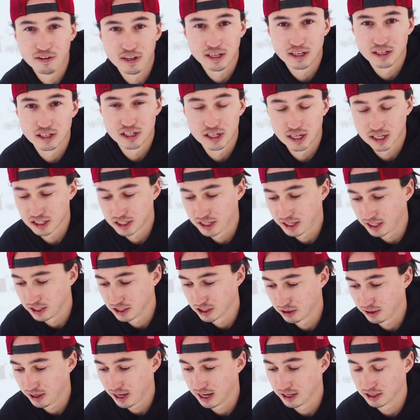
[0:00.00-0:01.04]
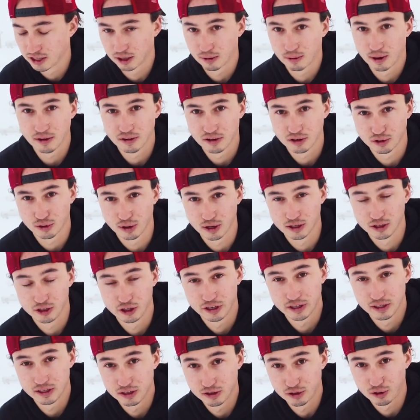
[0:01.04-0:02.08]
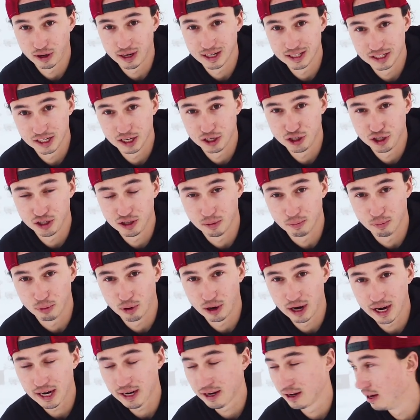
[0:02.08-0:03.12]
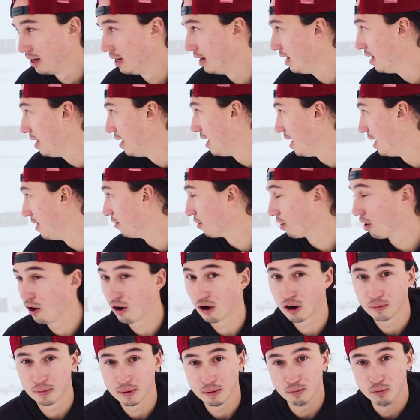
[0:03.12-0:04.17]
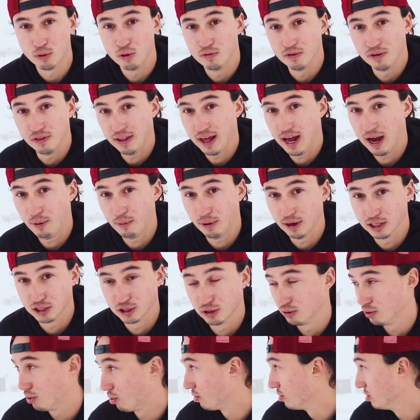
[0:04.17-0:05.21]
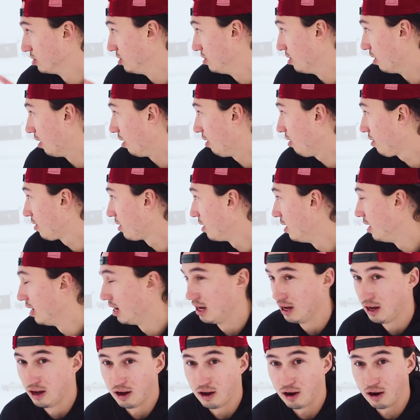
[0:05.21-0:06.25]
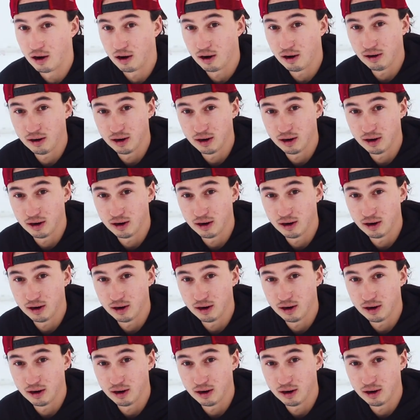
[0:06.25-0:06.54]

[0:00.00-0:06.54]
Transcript: to 16, so yeah, it's like right at the transi transition, the break, and they're all gonna be moving that way. So towards dark, our